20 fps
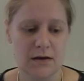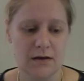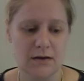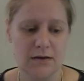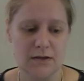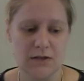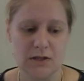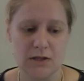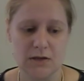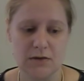
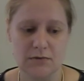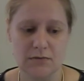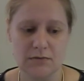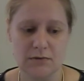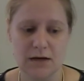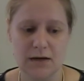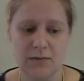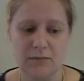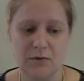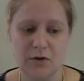So
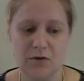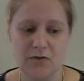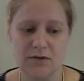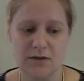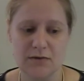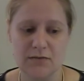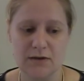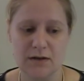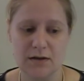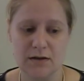I'm most
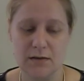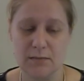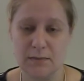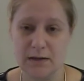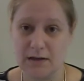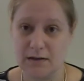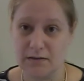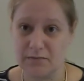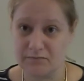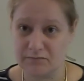definitely going to
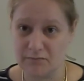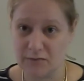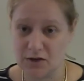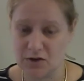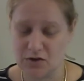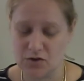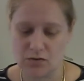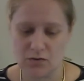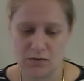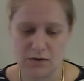make a
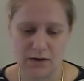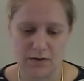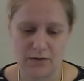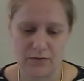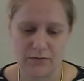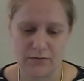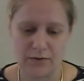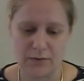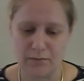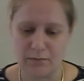shawl out
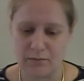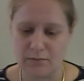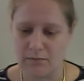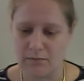of them.